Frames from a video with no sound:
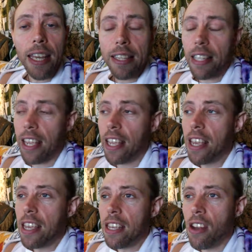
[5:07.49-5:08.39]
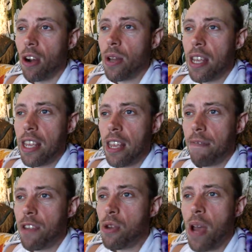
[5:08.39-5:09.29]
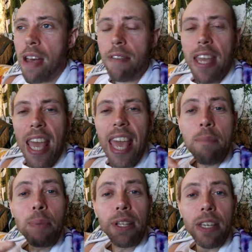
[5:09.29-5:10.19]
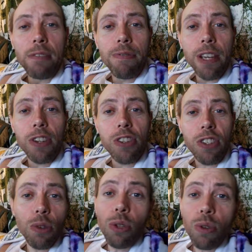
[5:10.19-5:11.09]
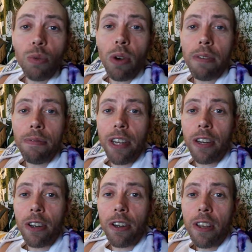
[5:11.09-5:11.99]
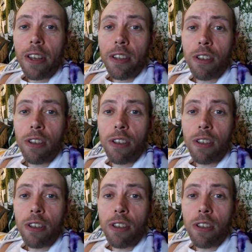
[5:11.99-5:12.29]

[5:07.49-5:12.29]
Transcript: And it's like, you know, if you have 8 billion fingers and you lose one finger,